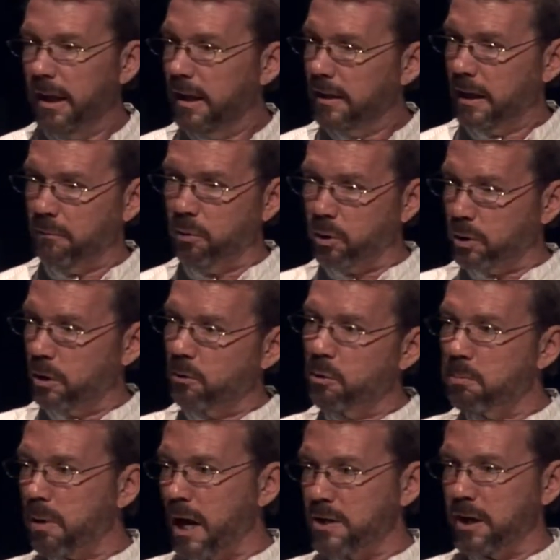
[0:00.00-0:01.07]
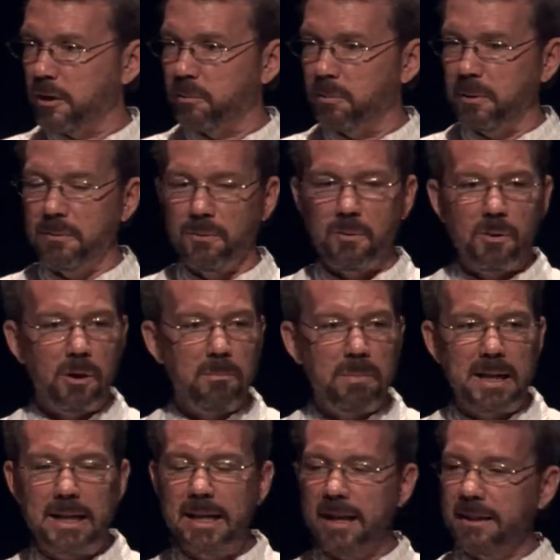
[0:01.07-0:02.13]
They've worked on group projects before, but
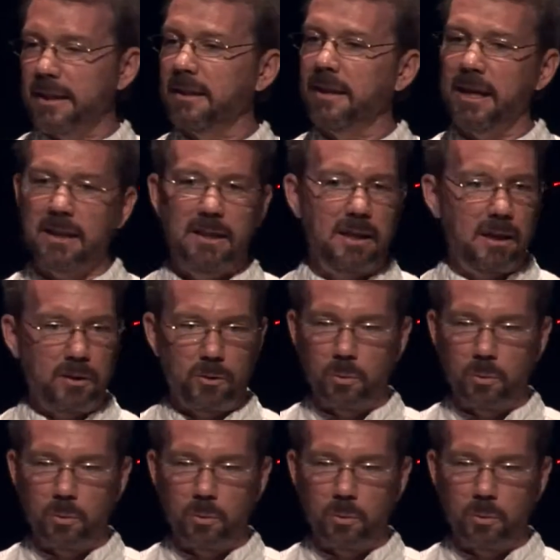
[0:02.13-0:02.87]
nothing like this,